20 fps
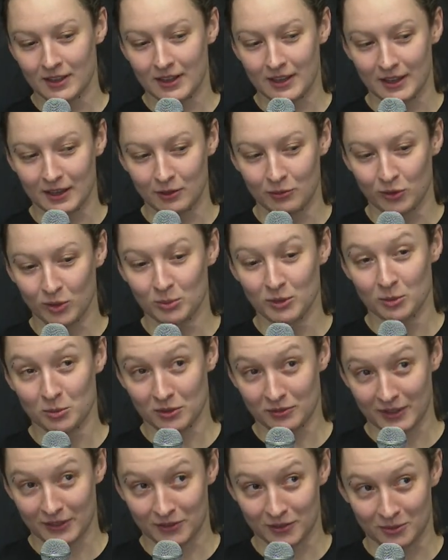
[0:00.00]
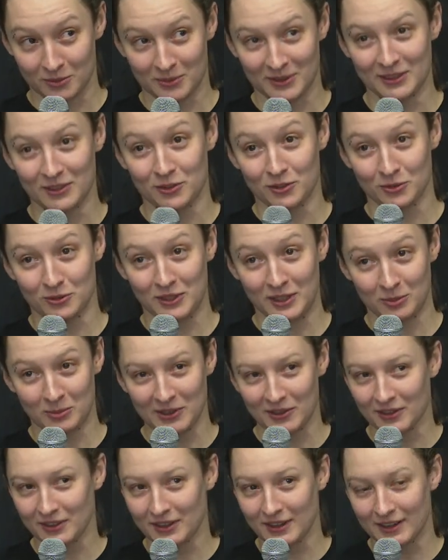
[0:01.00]
a former professor of mine to take me
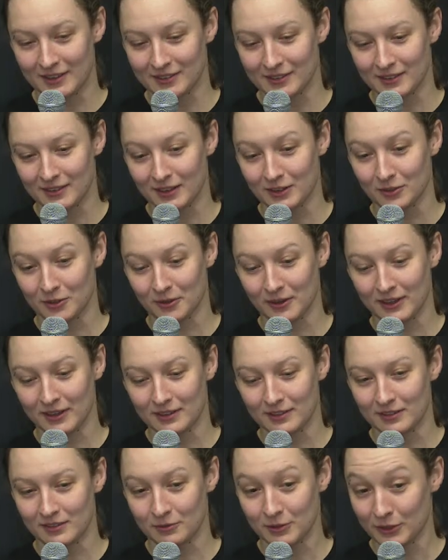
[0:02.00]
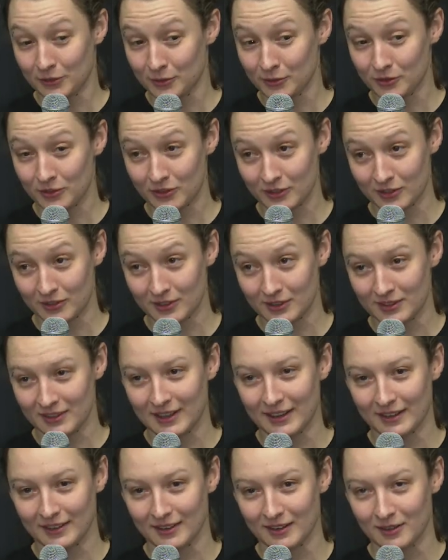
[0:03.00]
on as an undergrad research assistant,
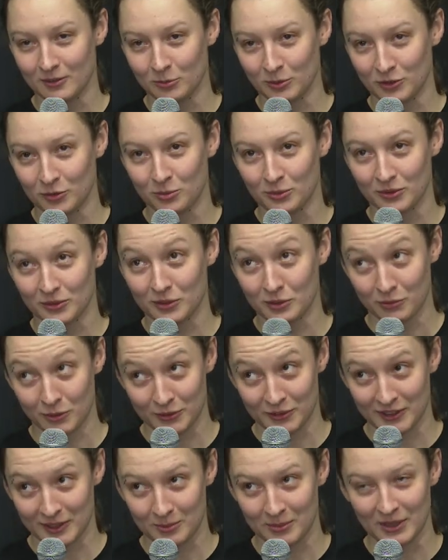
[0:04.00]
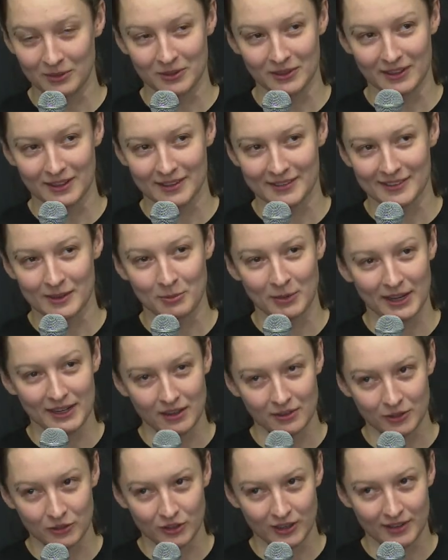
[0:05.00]
which was the first time I realized I might
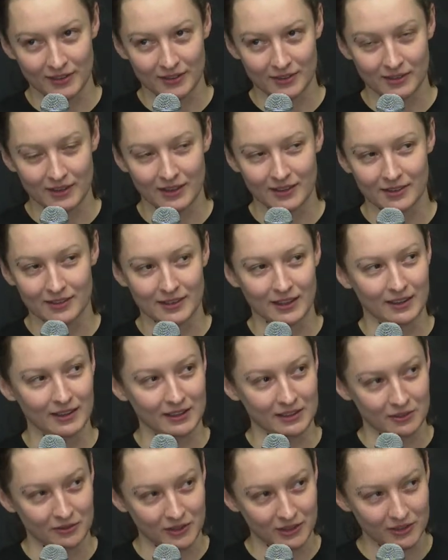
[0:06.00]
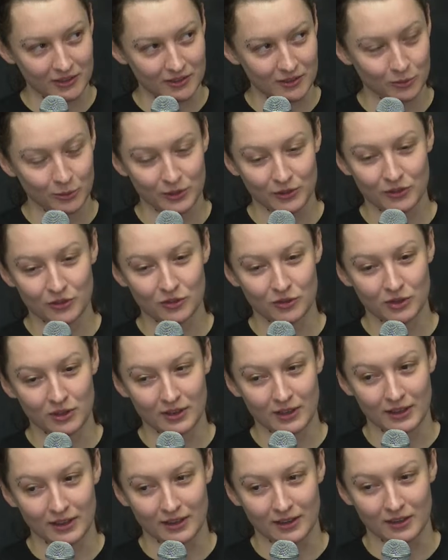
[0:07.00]
have a chance at staying in the field, which
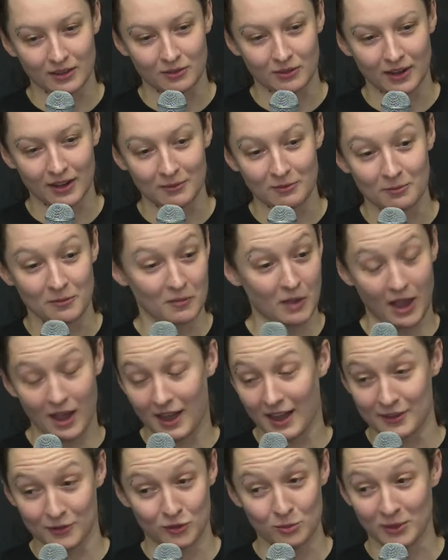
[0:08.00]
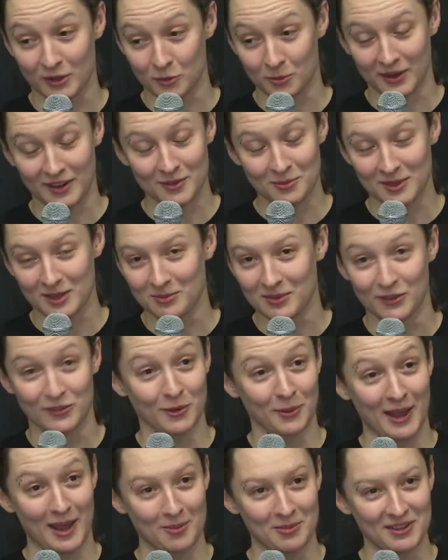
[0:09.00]
to my surprise made me
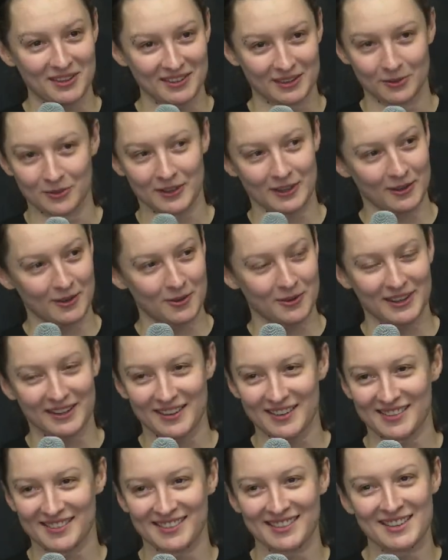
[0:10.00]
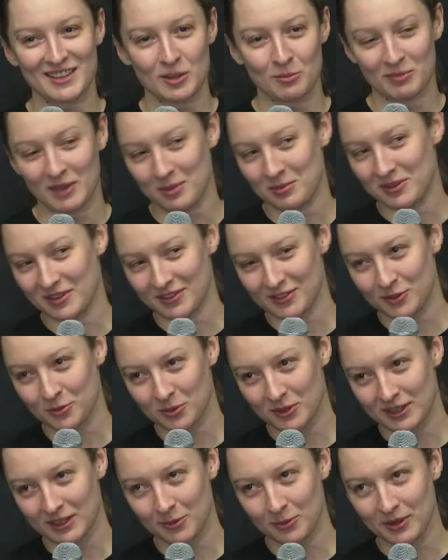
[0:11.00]
so happy that I was like, oh, I guess maybe this is
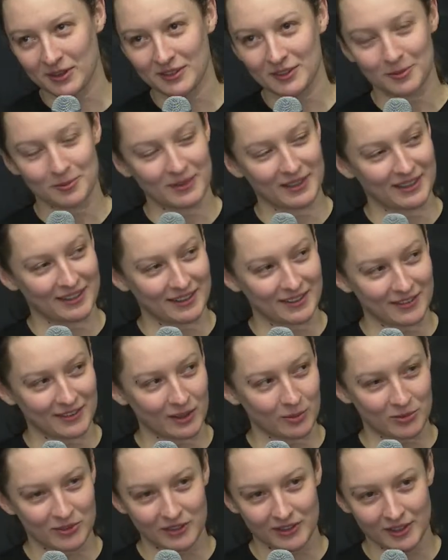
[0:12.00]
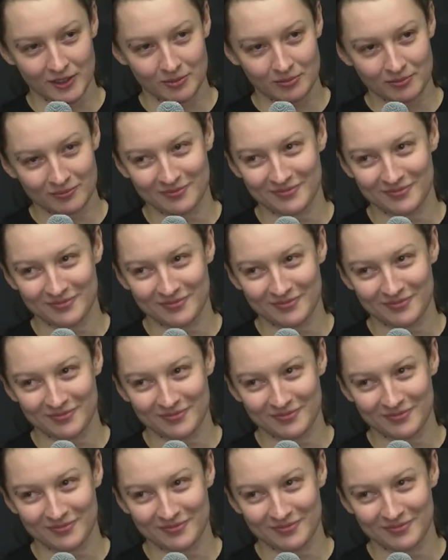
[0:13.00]
what I want to do, and so I'm still here.